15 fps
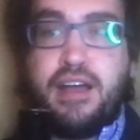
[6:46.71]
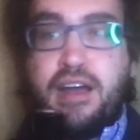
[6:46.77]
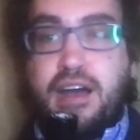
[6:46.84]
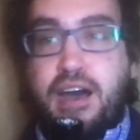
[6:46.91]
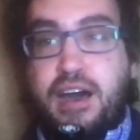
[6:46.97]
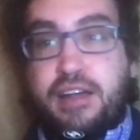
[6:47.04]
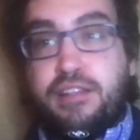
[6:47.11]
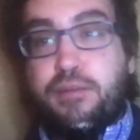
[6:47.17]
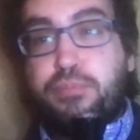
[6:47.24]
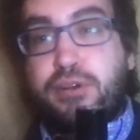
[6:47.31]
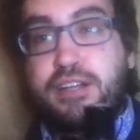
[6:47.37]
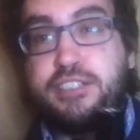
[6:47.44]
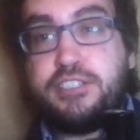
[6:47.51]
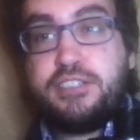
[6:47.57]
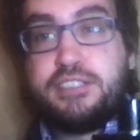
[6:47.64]
on the
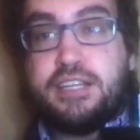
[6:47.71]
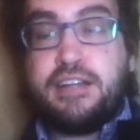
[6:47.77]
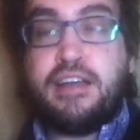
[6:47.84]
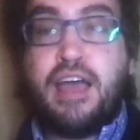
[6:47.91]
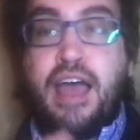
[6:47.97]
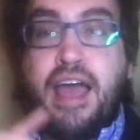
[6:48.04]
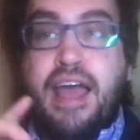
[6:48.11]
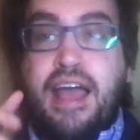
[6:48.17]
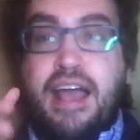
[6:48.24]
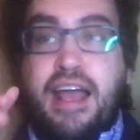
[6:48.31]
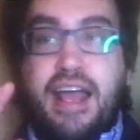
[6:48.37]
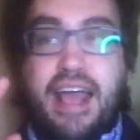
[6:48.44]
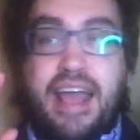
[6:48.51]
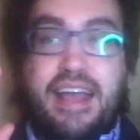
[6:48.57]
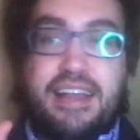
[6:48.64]
pricier side.
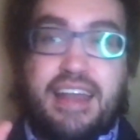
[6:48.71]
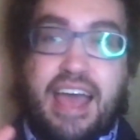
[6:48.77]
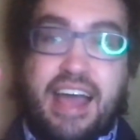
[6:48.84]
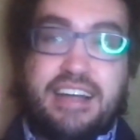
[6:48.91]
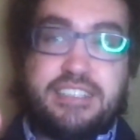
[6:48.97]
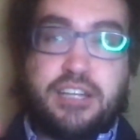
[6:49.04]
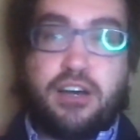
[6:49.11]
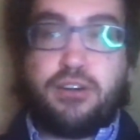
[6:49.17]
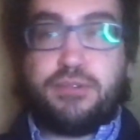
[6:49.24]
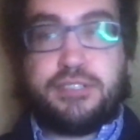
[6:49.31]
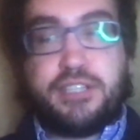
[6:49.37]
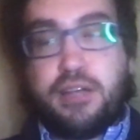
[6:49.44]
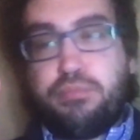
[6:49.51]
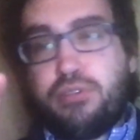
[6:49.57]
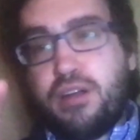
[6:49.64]
And as
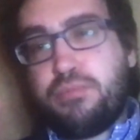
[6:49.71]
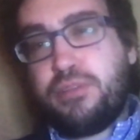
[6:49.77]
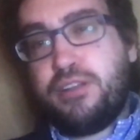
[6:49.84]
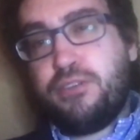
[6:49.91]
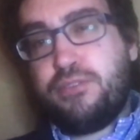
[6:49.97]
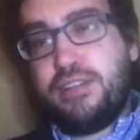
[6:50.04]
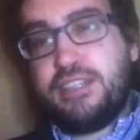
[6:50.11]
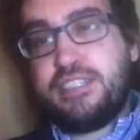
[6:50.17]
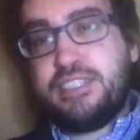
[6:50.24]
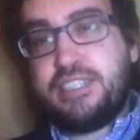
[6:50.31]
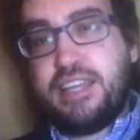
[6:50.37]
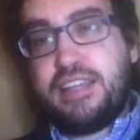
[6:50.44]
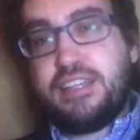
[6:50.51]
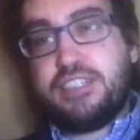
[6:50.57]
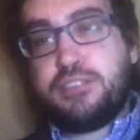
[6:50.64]
always, I probably don't need to
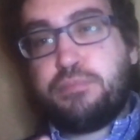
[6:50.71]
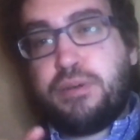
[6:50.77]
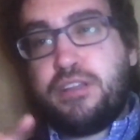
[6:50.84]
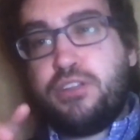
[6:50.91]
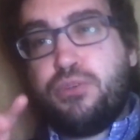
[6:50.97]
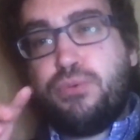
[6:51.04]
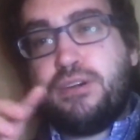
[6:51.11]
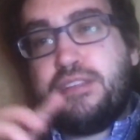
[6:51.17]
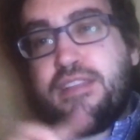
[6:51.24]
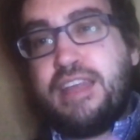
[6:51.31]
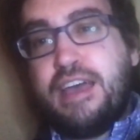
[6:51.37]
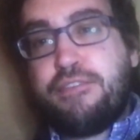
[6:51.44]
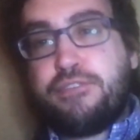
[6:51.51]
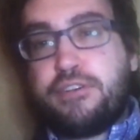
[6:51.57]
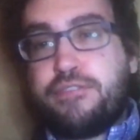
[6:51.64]
say this, but you will
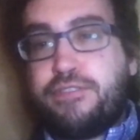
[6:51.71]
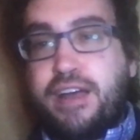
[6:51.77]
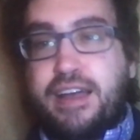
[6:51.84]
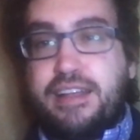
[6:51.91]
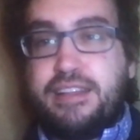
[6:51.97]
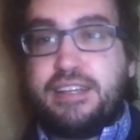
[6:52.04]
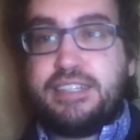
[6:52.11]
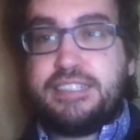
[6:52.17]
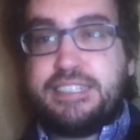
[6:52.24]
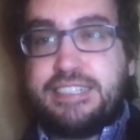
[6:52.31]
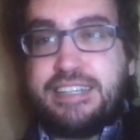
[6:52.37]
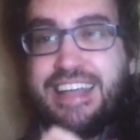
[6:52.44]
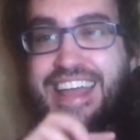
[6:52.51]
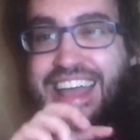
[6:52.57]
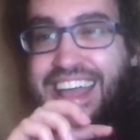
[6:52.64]
never find this.
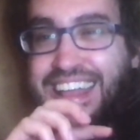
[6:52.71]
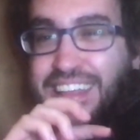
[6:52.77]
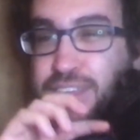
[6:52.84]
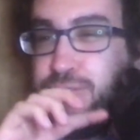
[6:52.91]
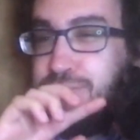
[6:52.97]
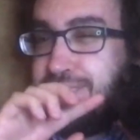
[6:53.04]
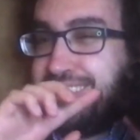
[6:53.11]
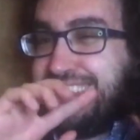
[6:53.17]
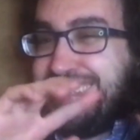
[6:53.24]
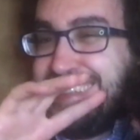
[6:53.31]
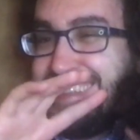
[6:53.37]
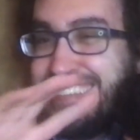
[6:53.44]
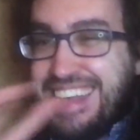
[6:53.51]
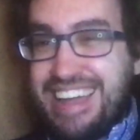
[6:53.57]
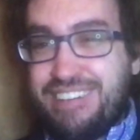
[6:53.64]
You will
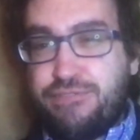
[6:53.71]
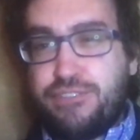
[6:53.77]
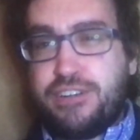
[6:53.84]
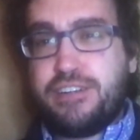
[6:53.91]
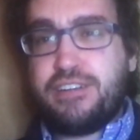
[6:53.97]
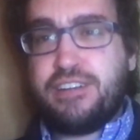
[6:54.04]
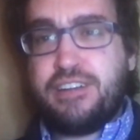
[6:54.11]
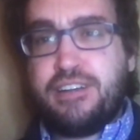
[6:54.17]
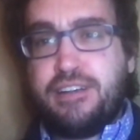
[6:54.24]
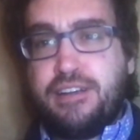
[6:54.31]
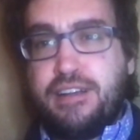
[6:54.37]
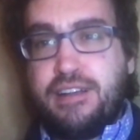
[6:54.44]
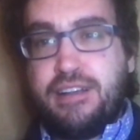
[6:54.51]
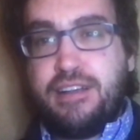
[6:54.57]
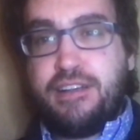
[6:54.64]
never
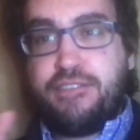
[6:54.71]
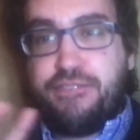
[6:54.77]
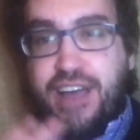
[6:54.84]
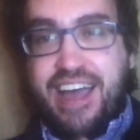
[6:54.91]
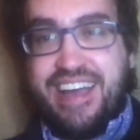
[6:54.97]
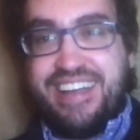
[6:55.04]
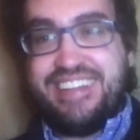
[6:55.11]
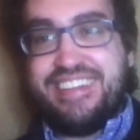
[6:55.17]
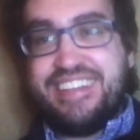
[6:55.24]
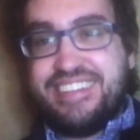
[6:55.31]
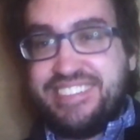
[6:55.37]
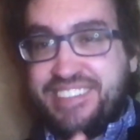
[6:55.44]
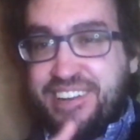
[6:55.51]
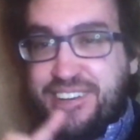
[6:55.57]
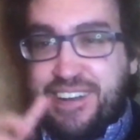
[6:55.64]
find
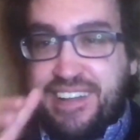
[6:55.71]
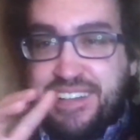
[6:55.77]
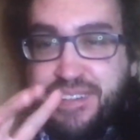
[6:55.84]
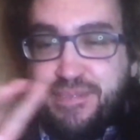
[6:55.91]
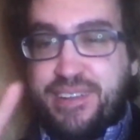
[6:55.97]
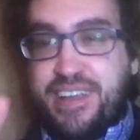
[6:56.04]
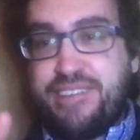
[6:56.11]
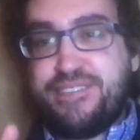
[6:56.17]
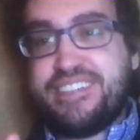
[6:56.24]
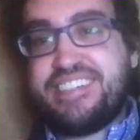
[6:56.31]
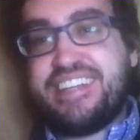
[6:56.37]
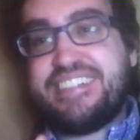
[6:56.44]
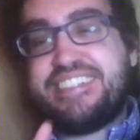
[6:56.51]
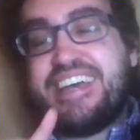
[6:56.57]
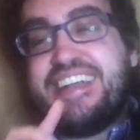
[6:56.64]
this, all right? Let me
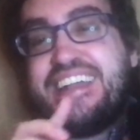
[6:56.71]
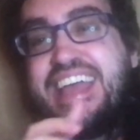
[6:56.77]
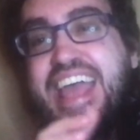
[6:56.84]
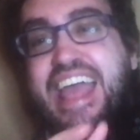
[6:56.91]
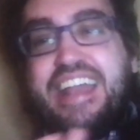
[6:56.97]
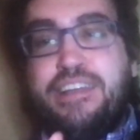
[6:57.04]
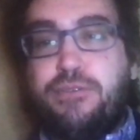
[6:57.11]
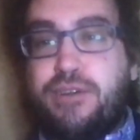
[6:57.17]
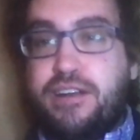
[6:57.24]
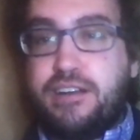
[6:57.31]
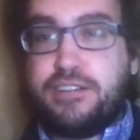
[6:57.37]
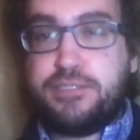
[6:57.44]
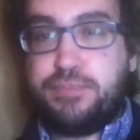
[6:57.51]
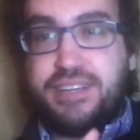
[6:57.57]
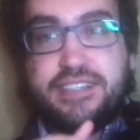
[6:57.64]
emphasize that, anywhere
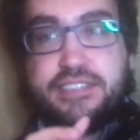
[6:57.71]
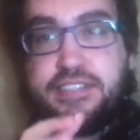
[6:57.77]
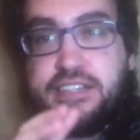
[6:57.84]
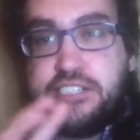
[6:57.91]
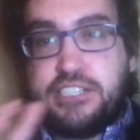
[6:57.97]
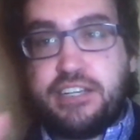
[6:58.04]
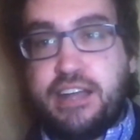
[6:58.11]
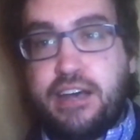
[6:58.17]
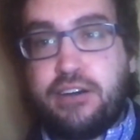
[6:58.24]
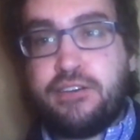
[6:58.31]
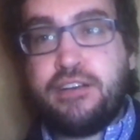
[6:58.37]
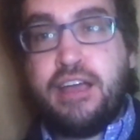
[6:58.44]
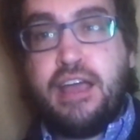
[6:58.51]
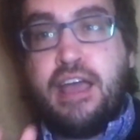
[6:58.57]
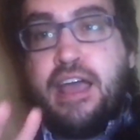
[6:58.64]
else, because it's
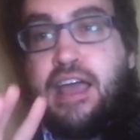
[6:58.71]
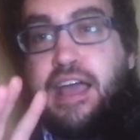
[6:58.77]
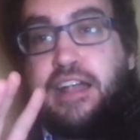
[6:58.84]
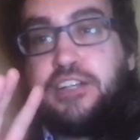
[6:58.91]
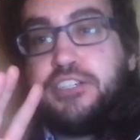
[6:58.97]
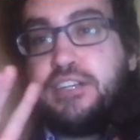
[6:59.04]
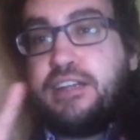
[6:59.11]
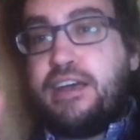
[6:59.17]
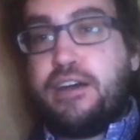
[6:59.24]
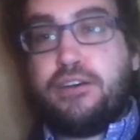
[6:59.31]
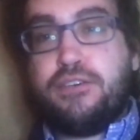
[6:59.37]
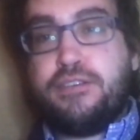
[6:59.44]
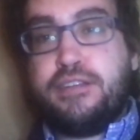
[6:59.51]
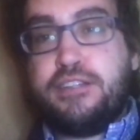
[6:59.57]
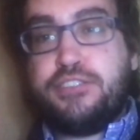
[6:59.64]
Chanel, and
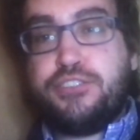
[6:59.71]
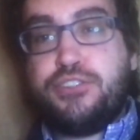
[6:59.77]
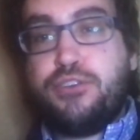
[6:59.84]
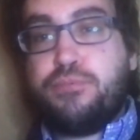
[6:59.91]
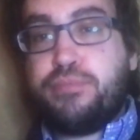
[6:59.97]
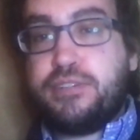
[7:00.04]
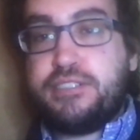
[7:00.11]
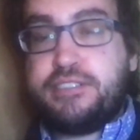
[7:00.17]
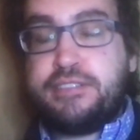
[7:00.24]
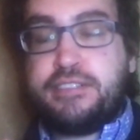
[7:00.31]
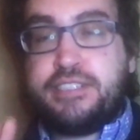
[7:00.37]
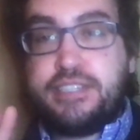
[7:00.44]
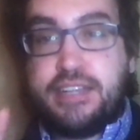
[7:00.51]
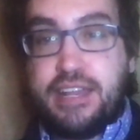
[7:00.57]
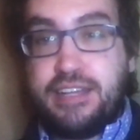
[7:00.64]
Chanel is super
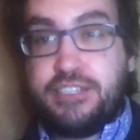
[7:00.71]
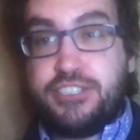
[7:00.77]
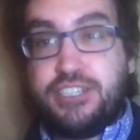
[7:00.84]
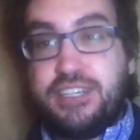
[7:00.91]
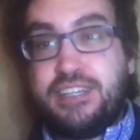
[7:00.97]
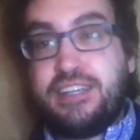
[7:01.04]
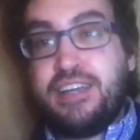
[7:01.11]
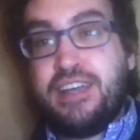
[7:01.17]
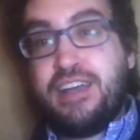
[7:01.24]
stingy